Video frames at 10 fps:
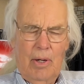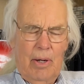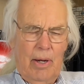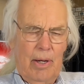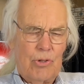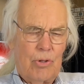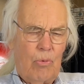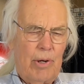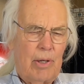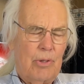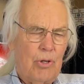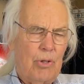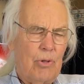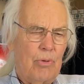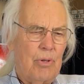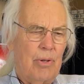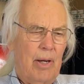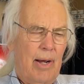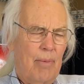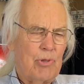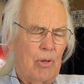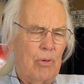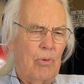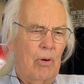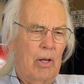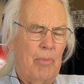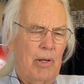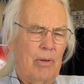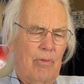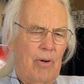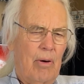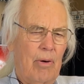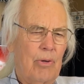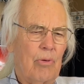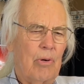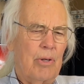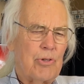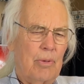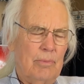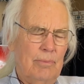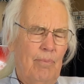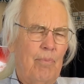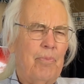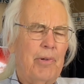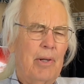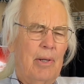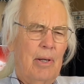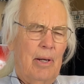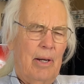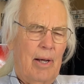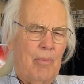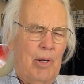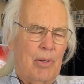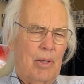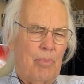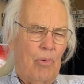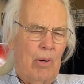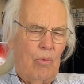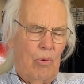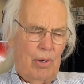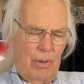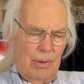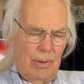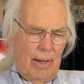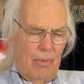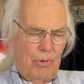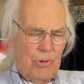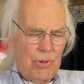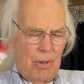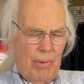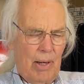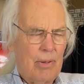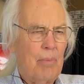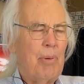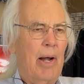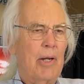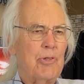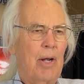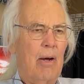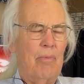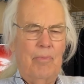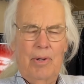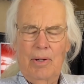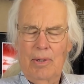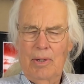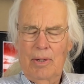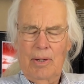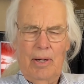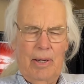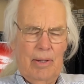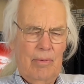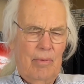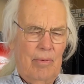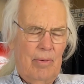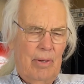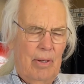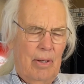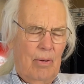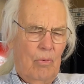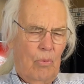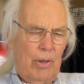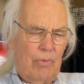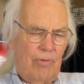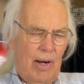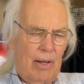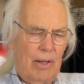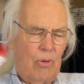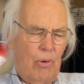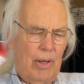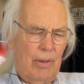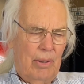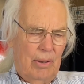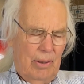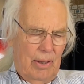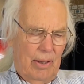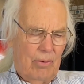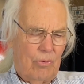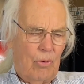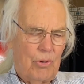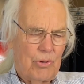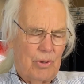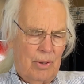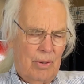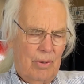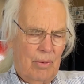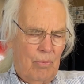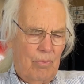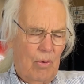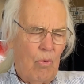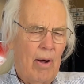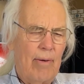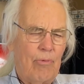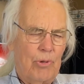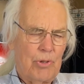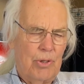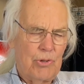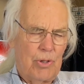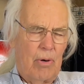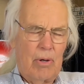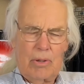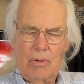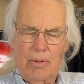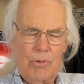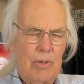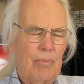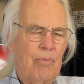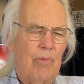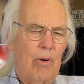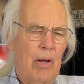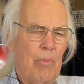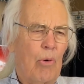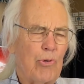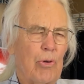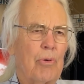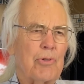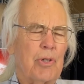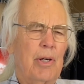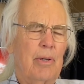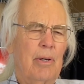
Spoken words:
And so we continued to the absolute limit of our endurance. And I mean to the point where I was about to pass out. And when we finally quit, and of course the wife was hysterical, it was a very emotional scene.